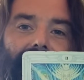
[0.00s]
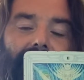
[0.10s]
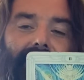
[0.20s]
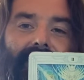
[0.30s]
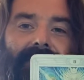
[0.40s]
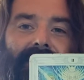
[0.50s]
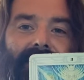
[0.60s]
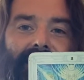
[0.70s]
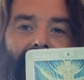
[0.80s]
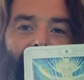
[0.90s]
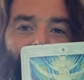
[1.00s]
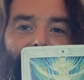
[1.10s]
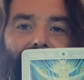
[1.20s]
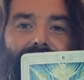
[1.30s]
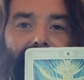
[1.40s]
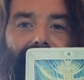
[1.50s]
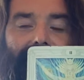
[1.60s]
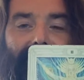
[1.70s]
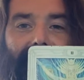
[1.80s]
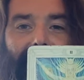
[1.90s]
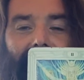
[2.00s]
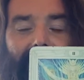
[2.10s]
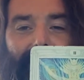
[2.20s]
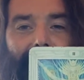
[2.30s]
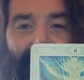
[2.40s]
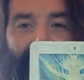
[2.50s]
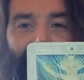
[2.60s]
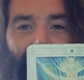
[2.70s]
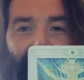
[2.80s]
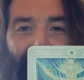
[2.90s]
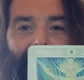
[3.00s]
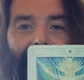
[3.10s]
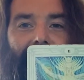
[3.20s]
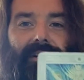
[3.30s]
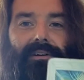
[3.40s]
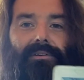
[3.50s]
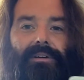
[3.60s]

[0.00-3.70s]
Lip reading: And this is exactly the function of the High Priestess card in the tarot.